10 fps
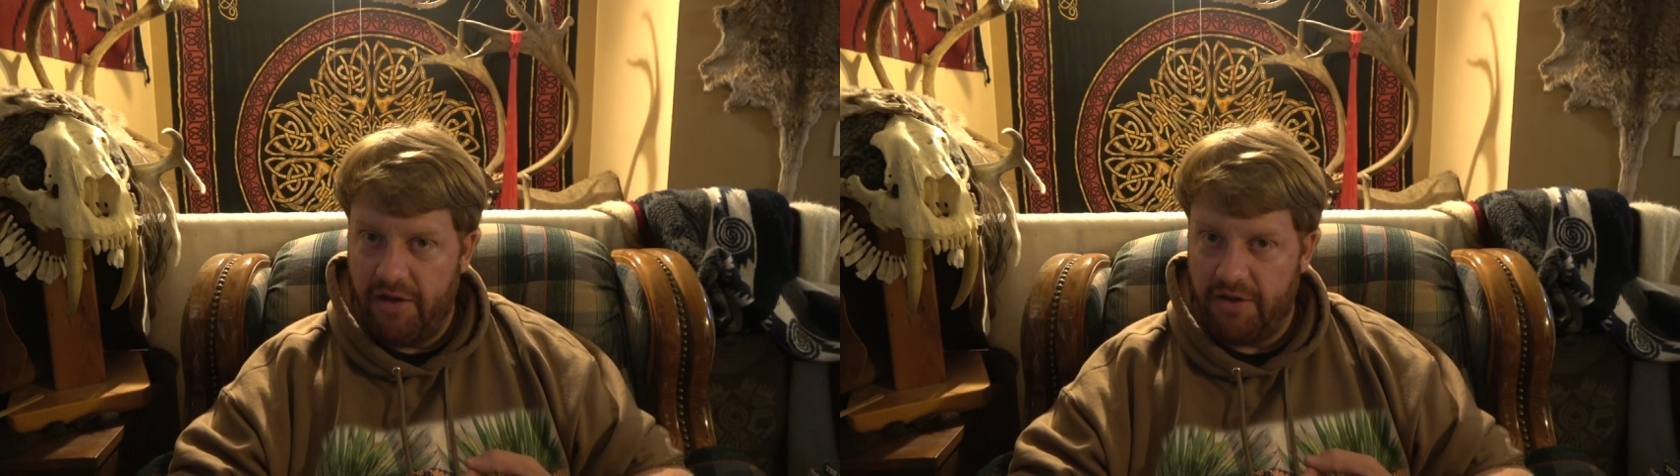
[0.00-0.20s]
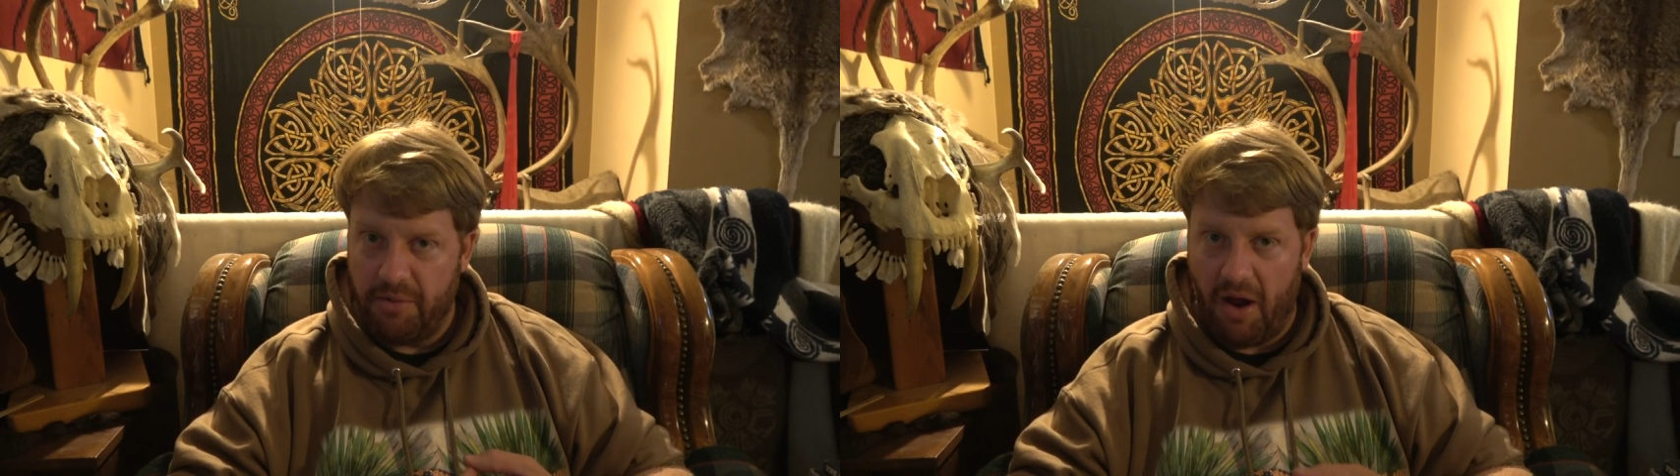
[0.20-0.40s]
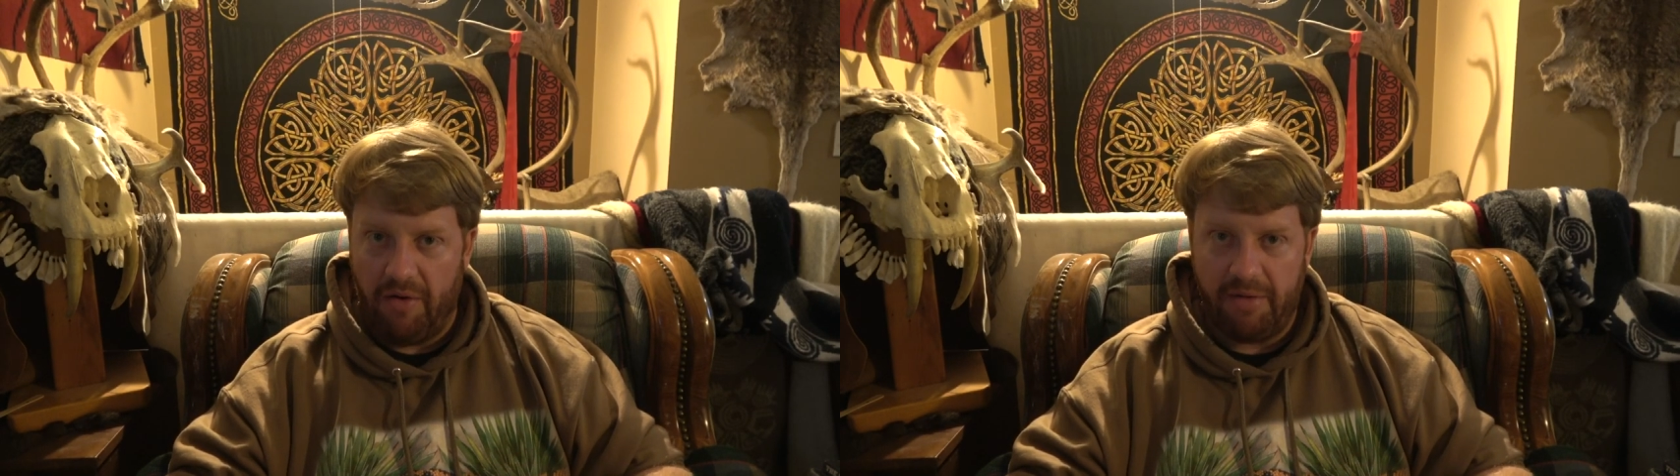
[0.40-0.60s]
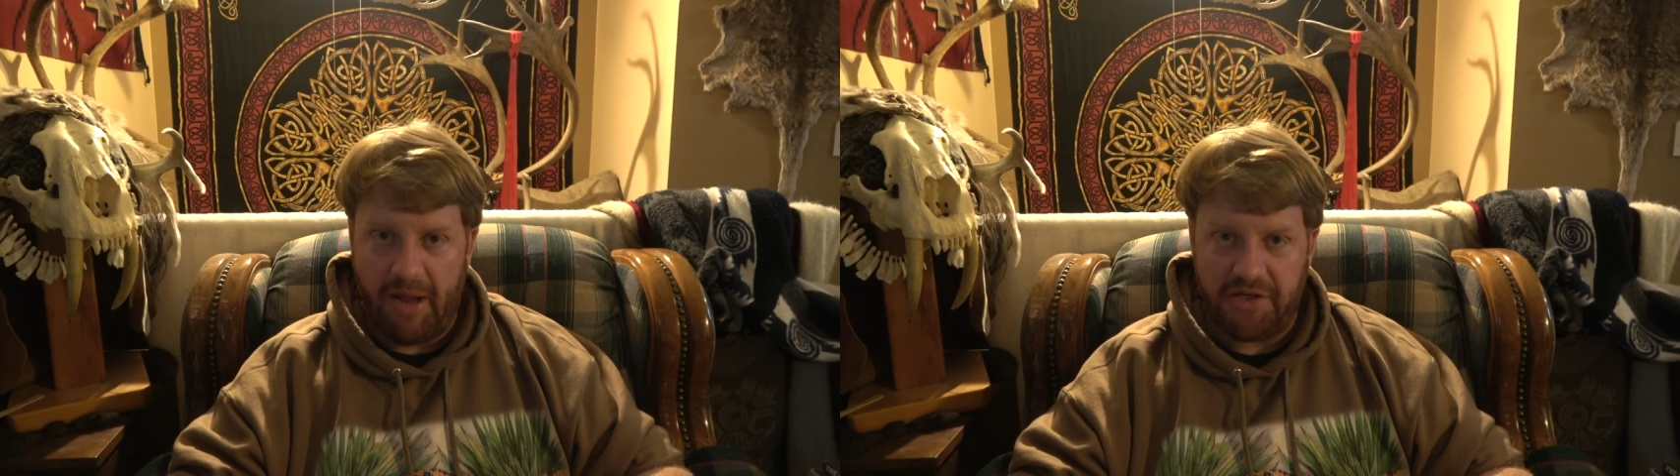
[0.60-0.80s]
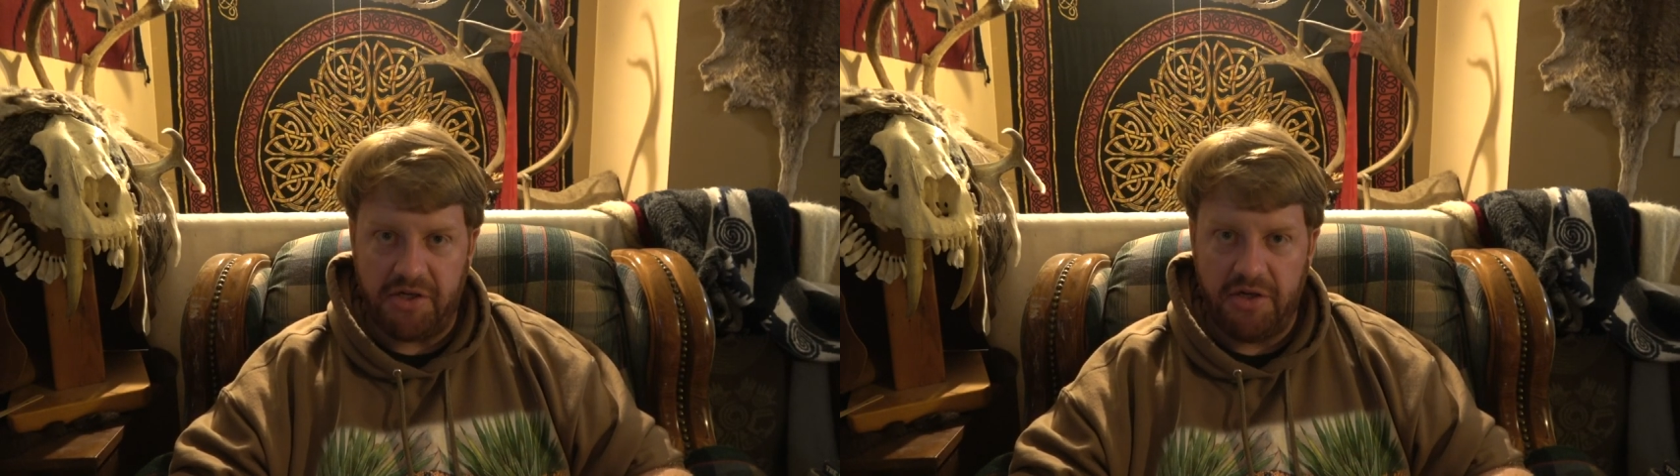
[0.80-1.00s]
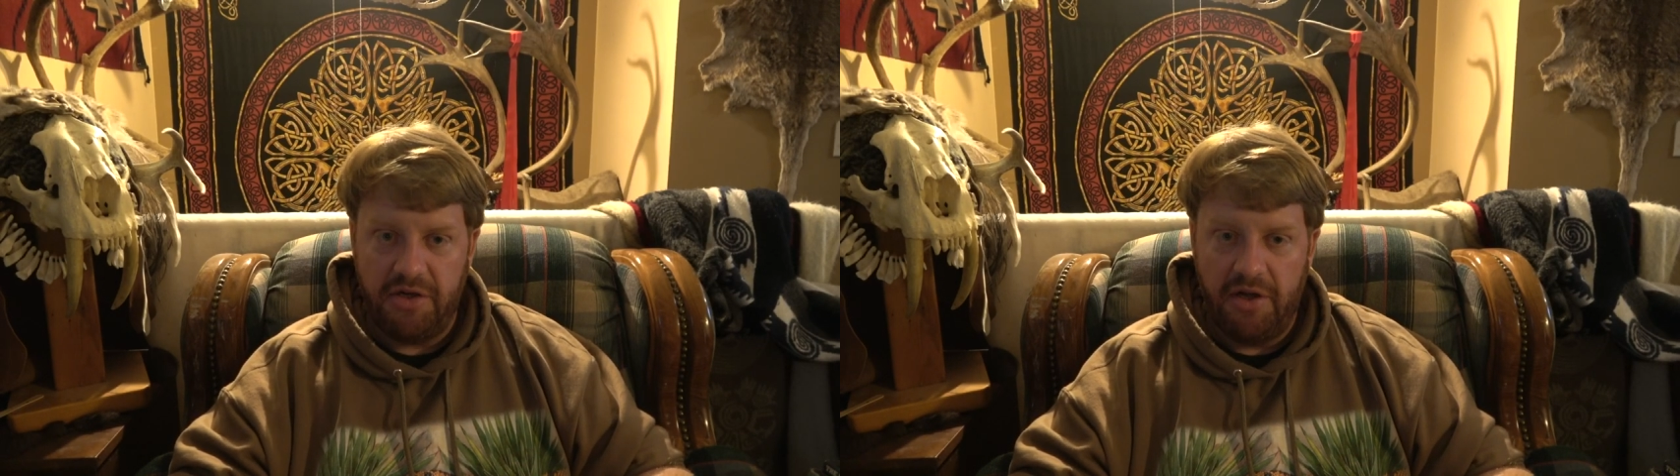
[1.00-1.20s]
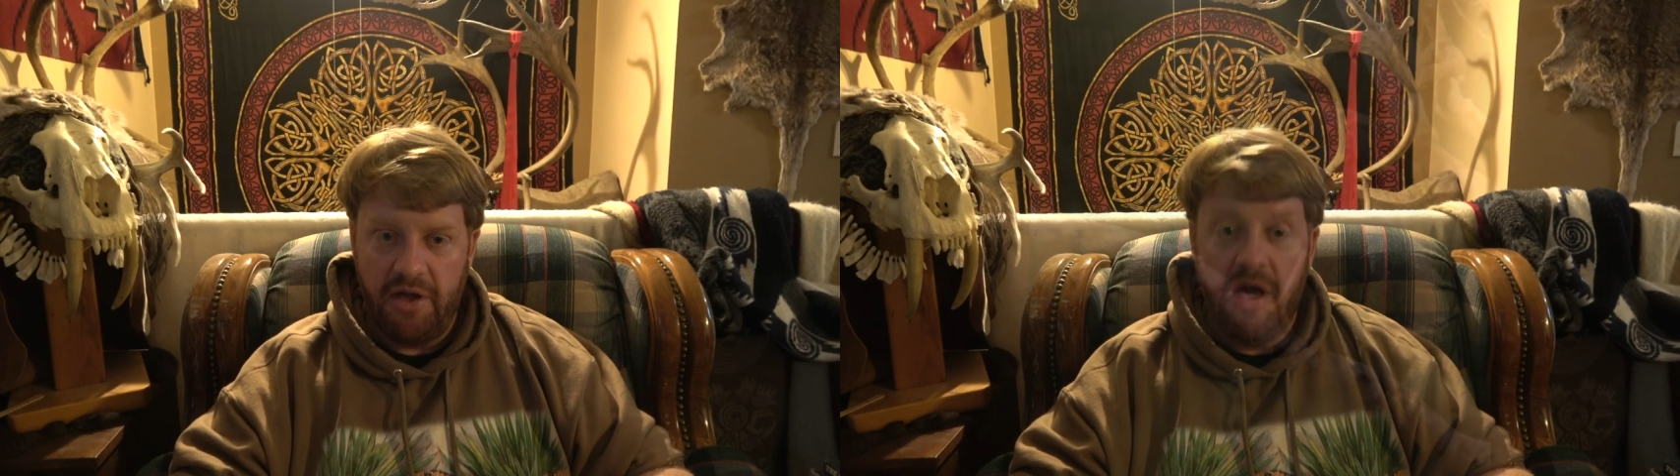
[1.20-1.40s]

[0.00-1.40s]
that we already mentioned,